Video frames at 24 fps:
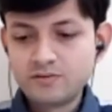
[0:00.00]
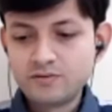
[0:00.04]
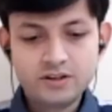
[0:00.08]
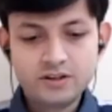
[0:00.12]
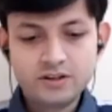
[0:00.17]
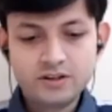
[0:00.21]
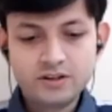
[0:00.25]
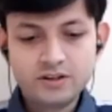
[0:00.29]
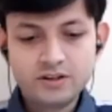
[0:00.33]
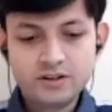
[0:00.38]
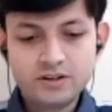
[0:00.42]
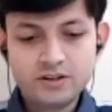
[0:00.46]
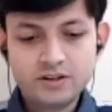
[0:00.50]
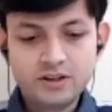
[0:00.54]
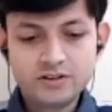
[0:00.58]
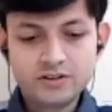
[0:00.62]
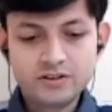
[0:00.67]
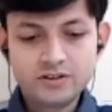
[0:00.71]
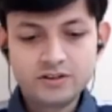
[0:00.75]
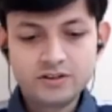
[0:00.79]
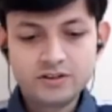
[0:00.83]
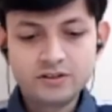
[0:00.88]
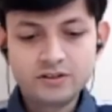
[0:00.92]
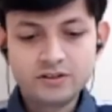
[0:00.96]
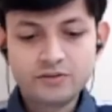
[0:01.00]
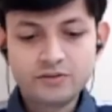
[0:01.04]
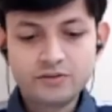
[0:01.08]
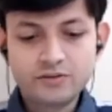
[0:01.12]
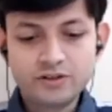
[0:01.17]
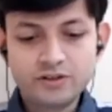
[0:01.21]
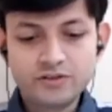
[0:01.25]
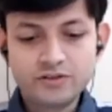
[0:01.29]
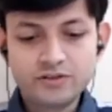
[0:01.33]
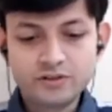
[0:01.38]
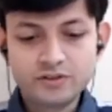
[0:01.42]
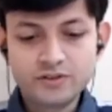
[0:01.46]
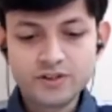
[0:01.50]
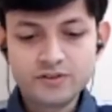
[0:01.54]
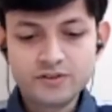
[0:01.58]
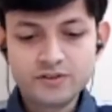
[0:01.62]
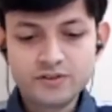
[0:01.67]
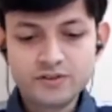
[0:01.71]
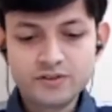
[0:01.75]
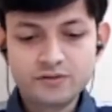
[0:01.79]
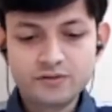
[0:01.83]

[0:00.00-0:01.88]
in the Indian Foreign Service